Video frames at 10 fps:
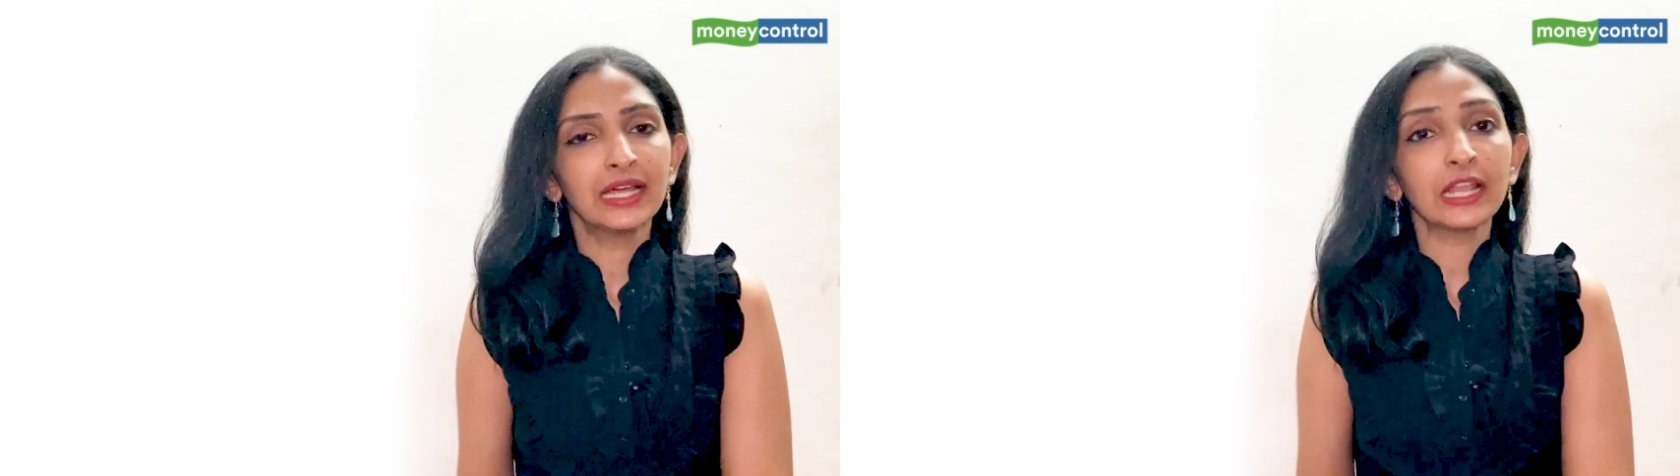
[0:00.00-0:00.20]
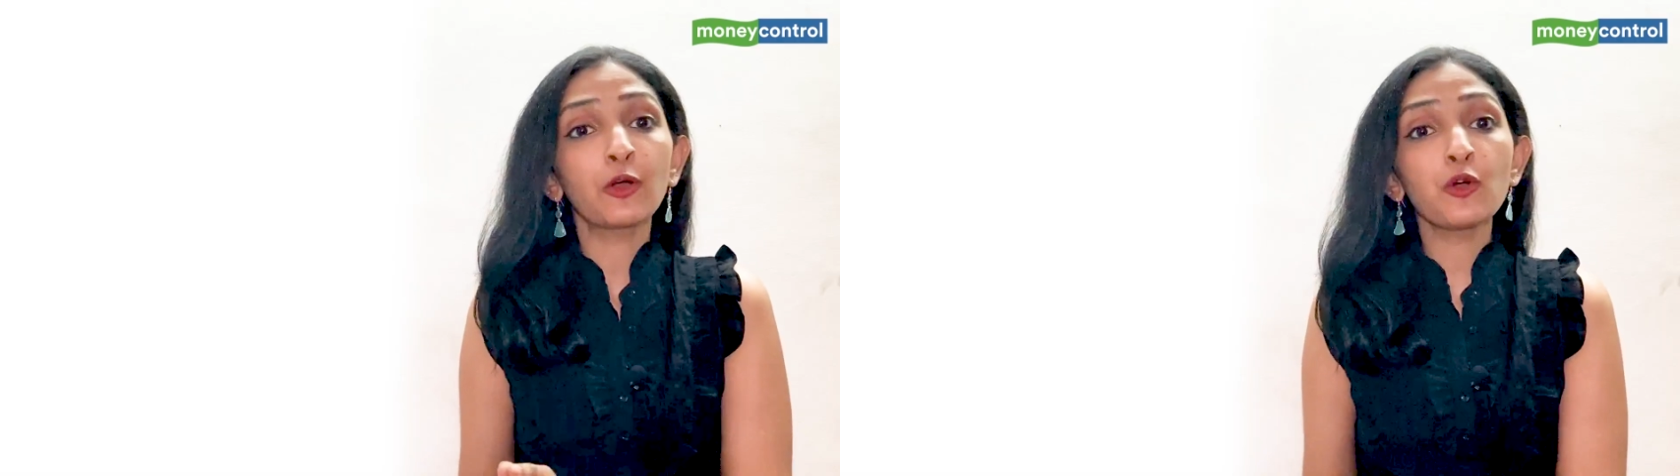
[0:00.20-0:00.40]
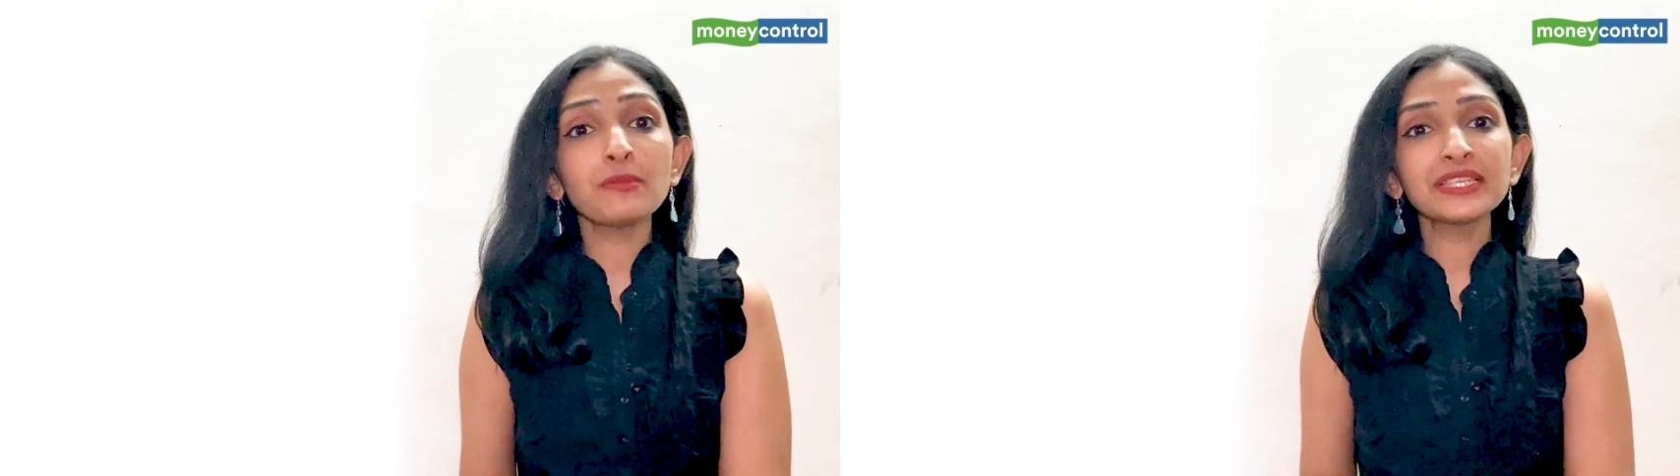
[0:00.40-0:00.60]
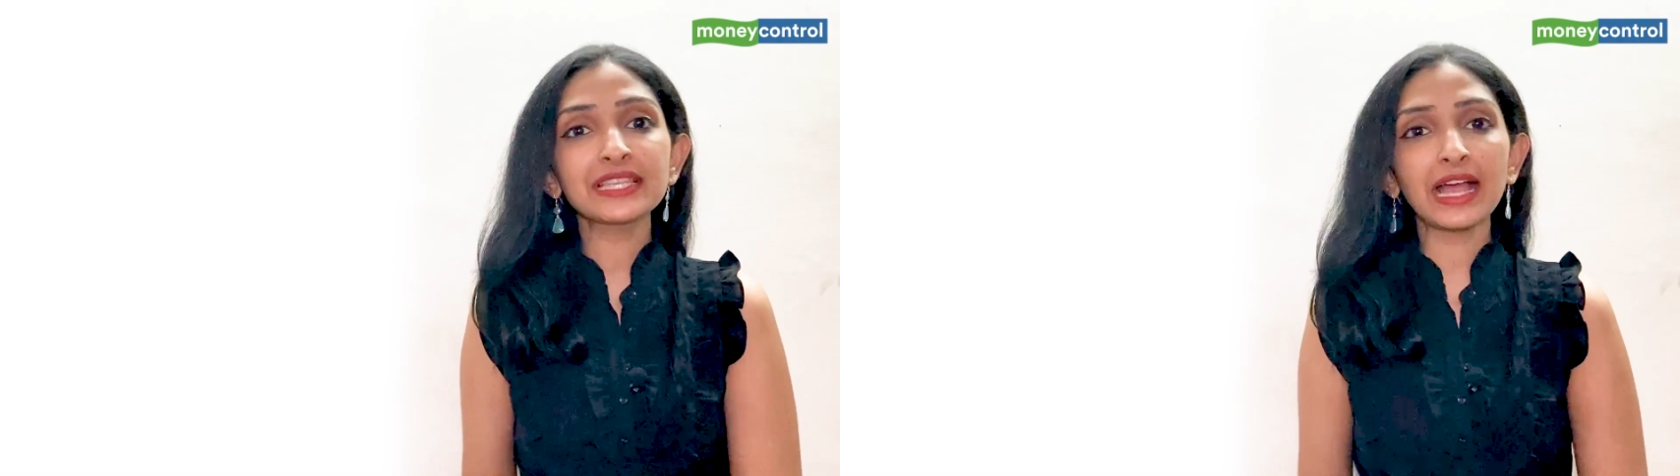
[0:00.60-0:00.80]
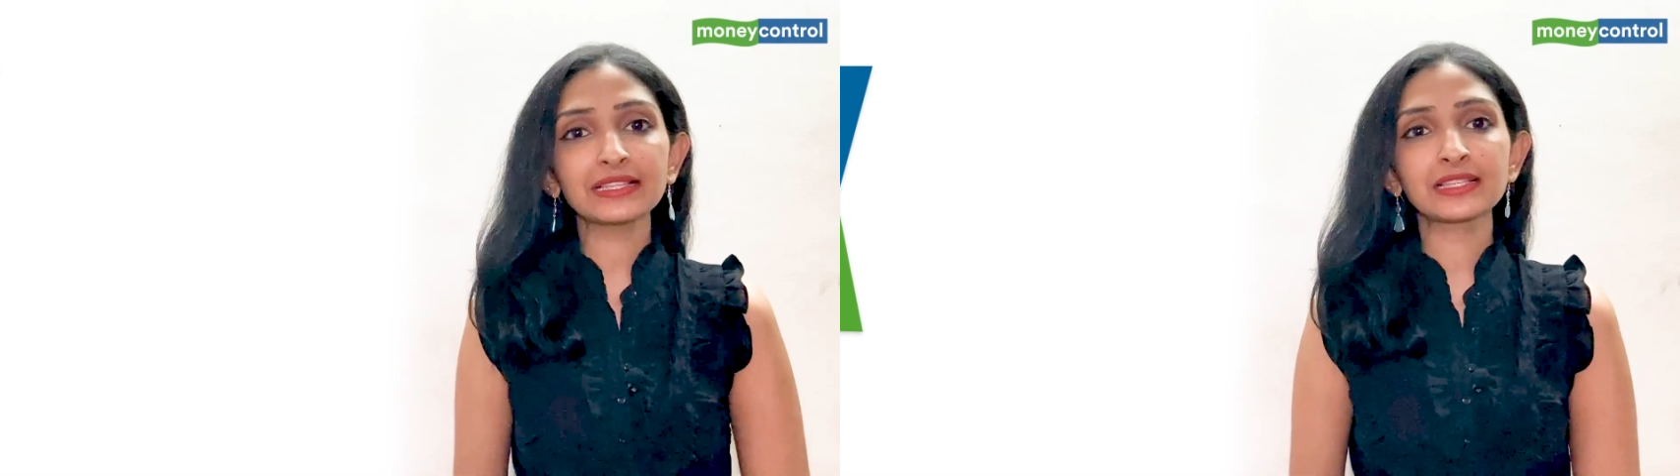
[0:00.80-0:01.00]
Now, Goldman
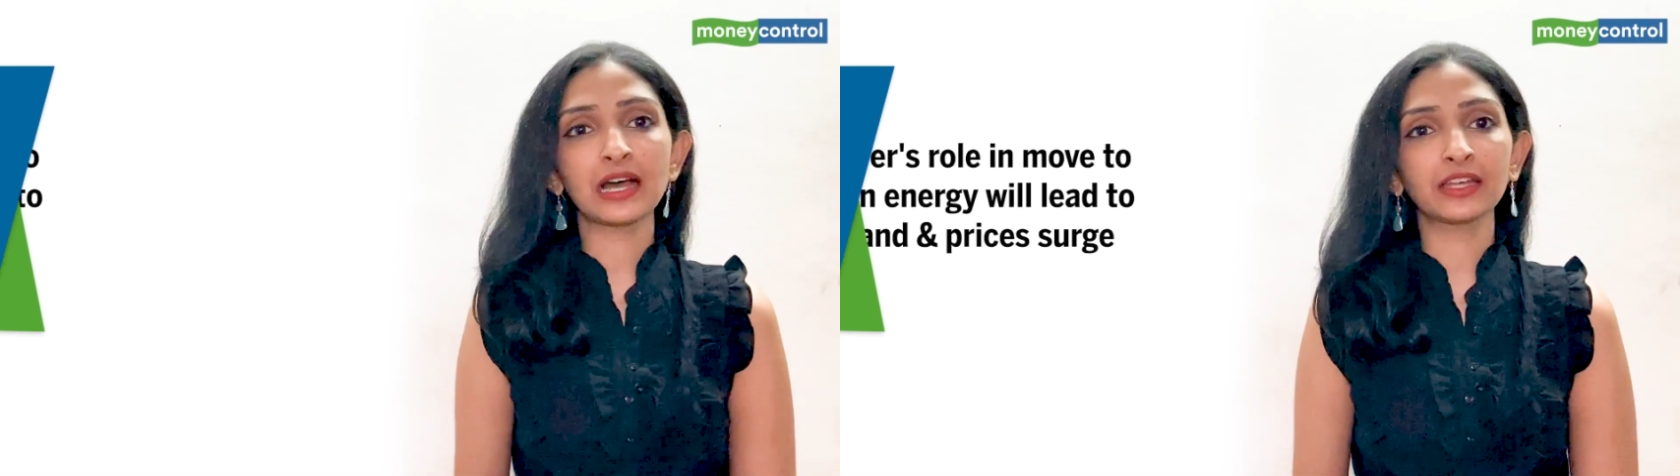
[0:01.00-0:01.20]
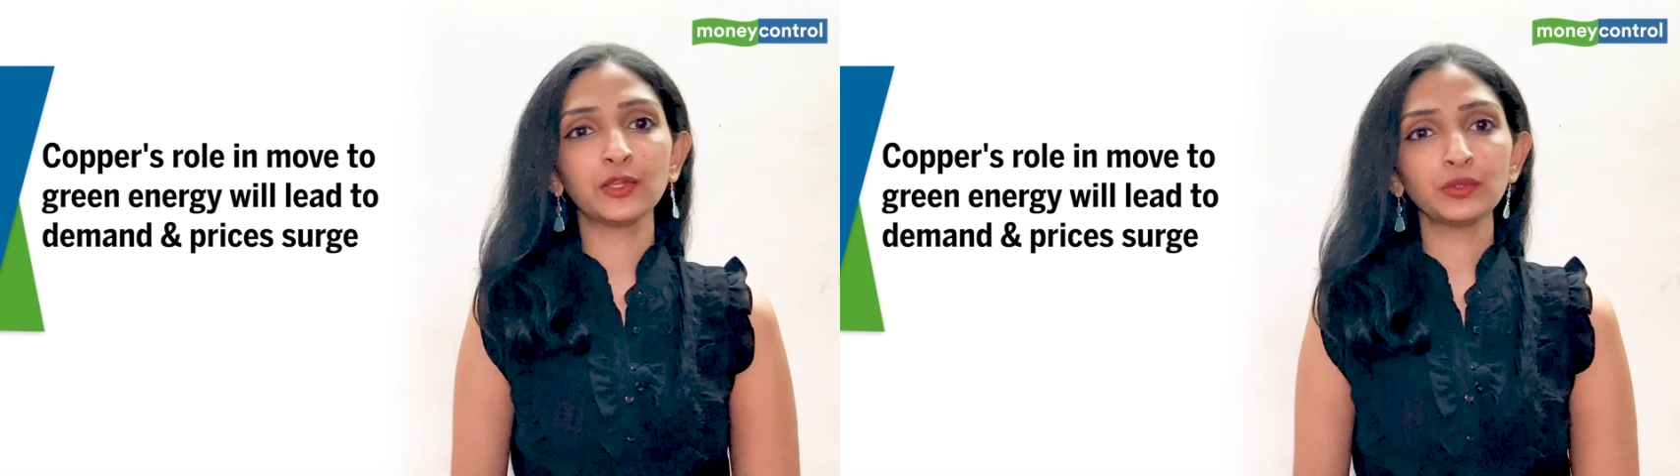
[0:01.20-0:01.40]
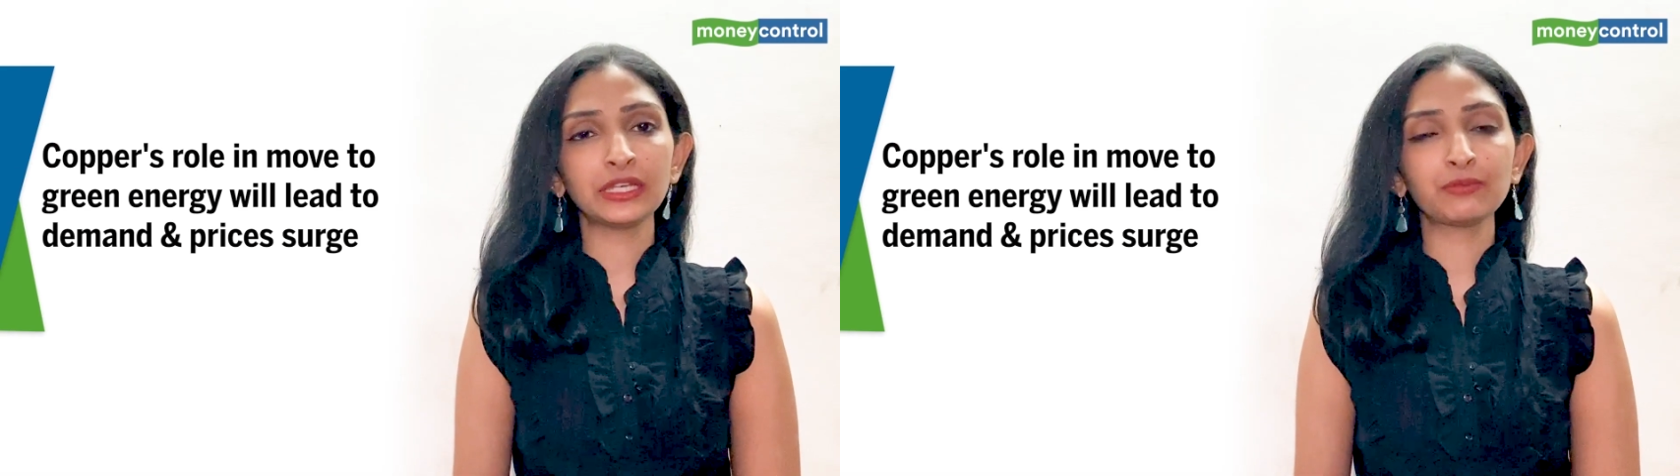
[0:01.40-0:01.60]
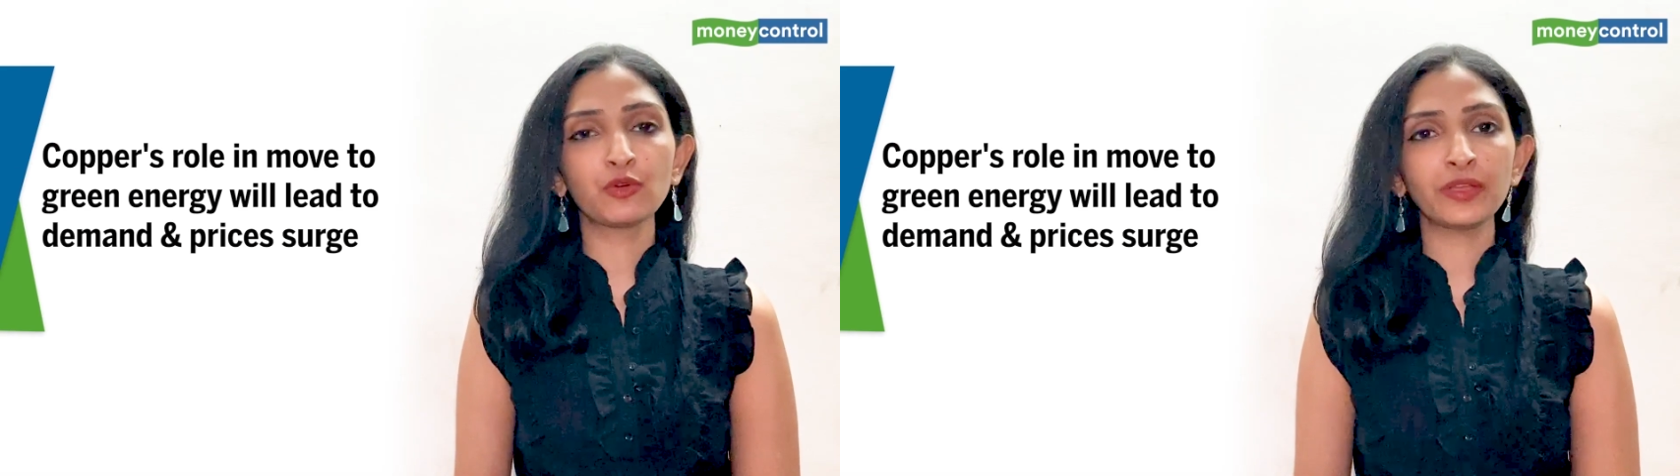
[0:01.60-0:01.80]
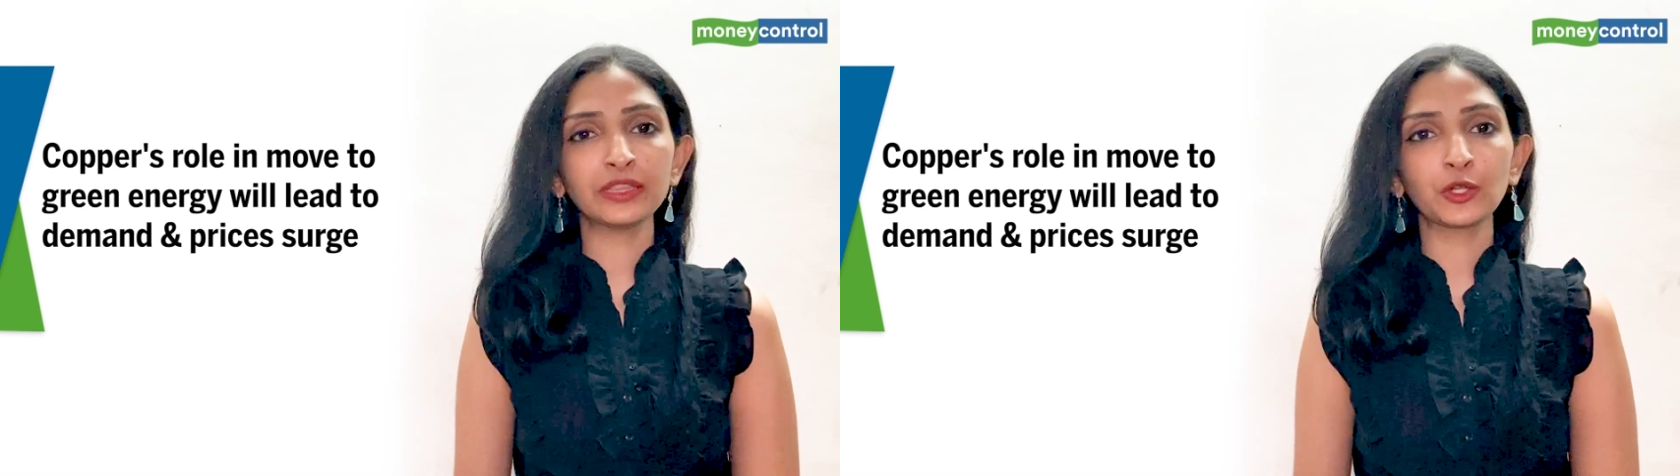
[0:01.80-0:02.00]
Sachs has argued that moving